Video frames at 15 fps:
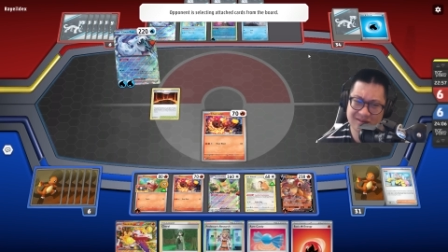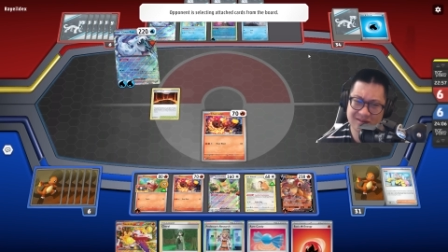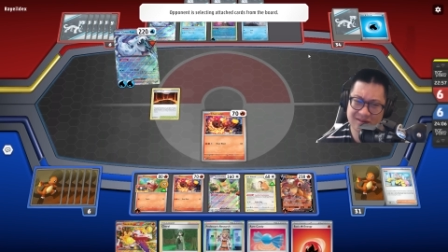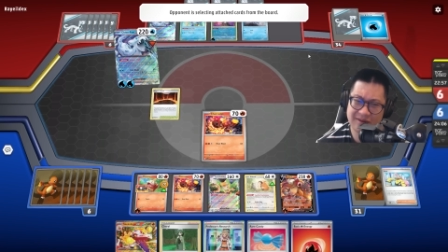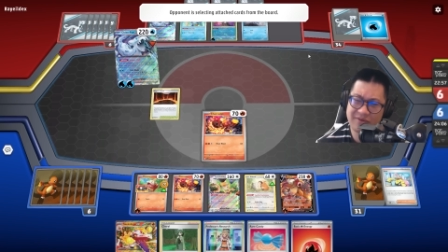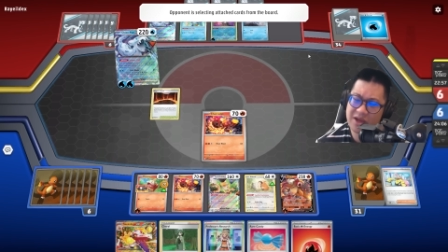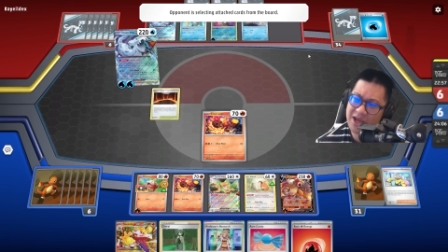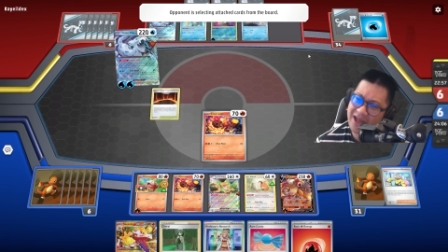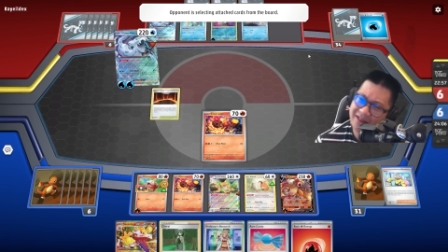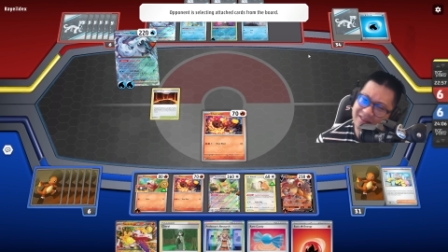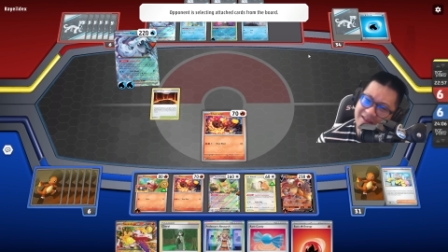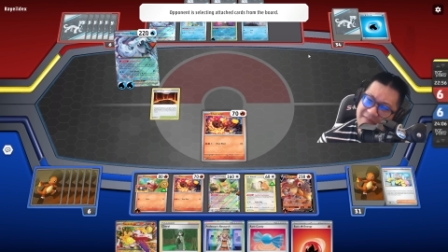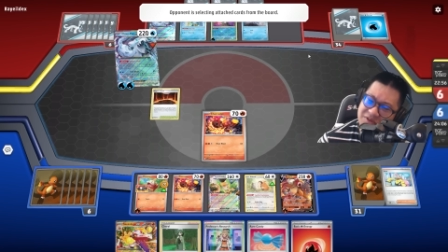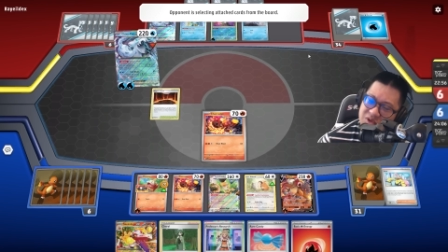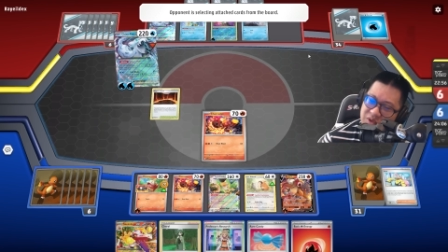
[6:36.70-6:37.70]
If he had
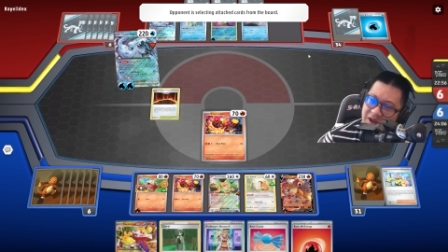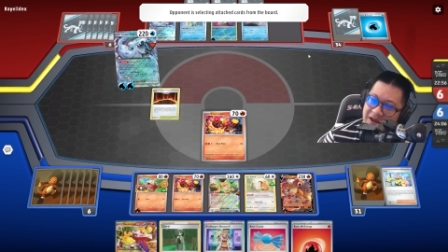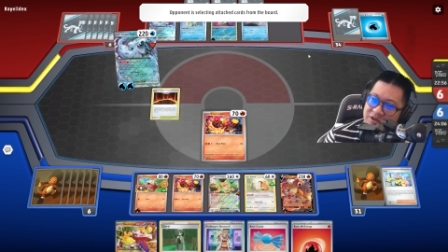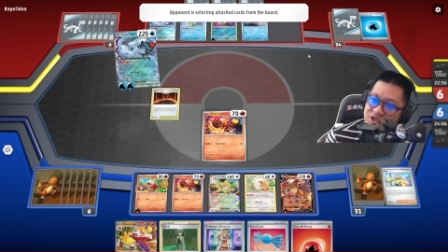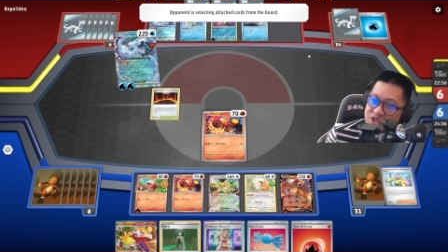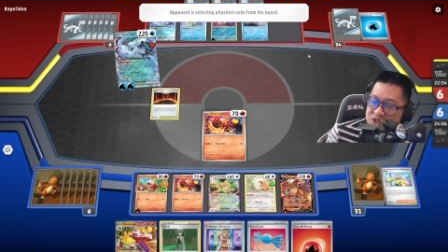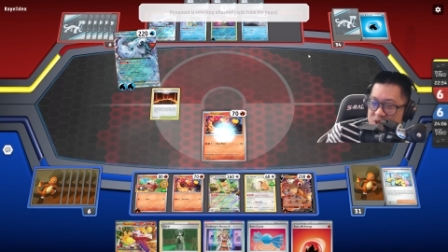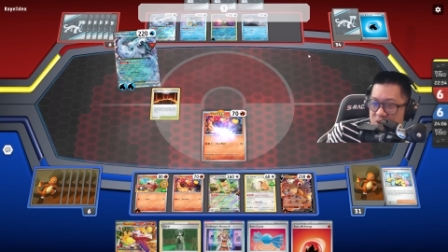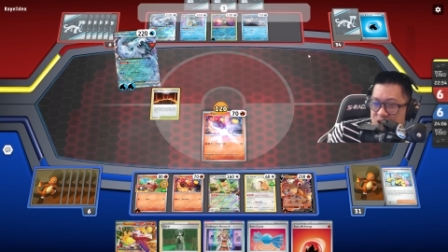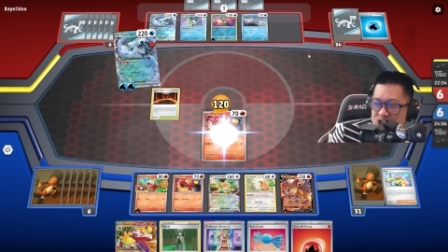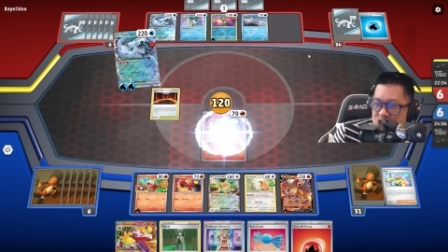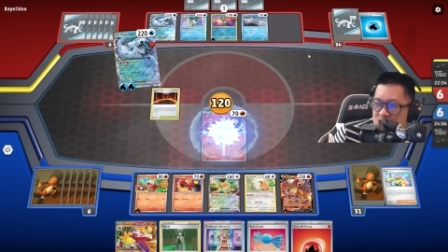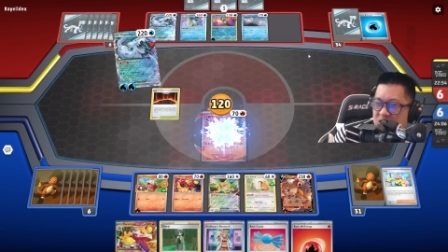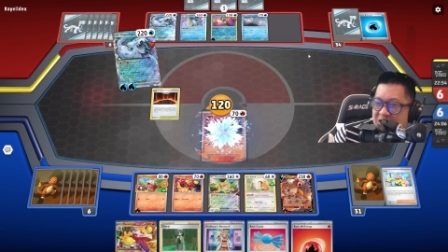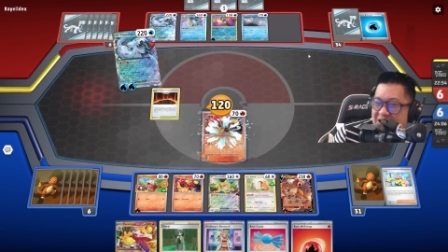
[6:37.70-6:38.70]
enough to energies to
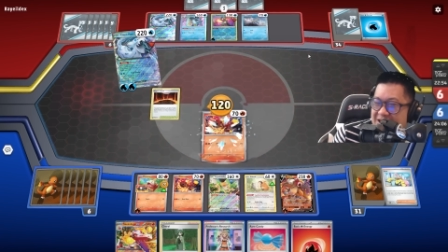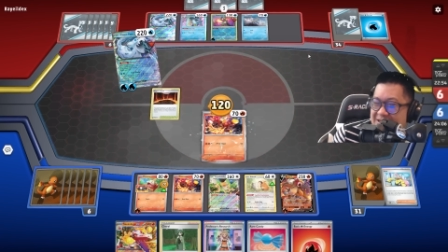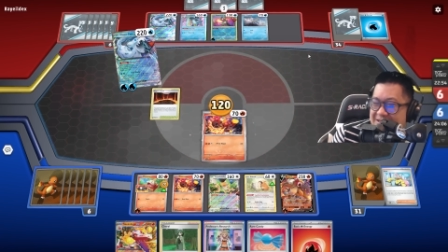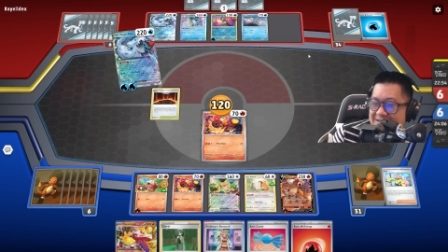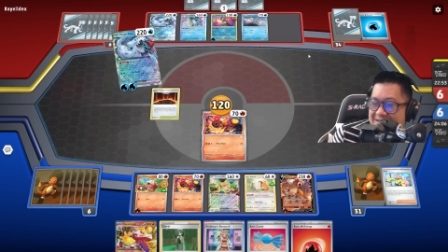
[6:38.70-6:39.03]
retreat,